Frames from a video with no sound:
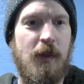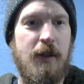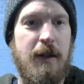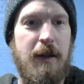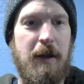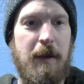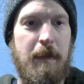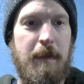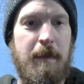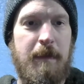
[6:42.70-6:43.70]

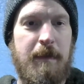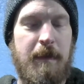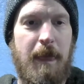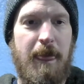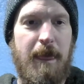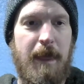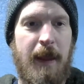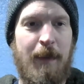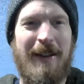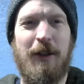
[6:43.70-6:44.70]
Um, I
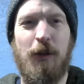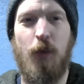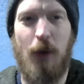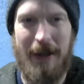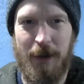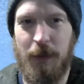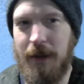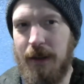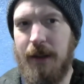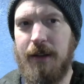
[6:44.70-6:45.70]
mean, I didn't quite
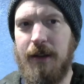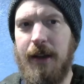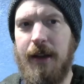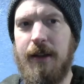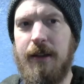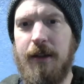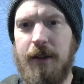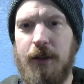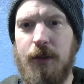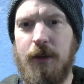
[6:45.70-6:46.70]
realize I had this
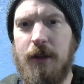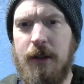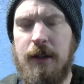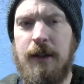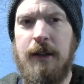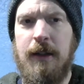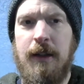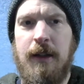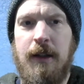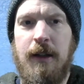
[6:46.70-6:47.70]
disorder.
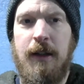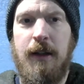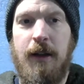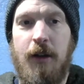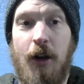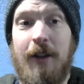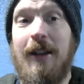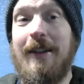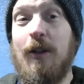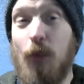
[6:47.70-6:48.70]
Honestly,
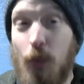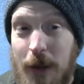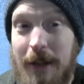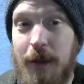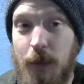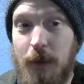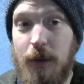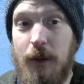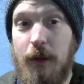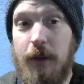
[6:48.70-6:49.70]
I didn't really
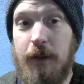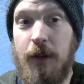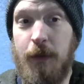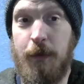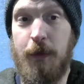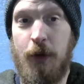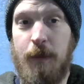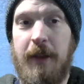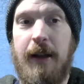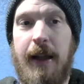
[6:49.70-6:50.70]

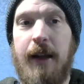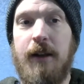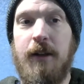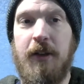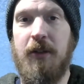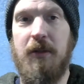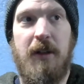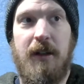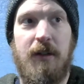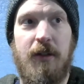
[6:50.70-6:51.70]
confirm that I had it until
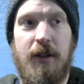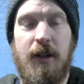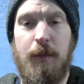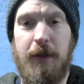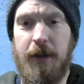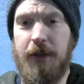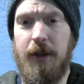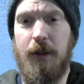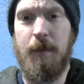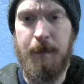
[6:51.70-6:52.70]
like just a couple of years ago.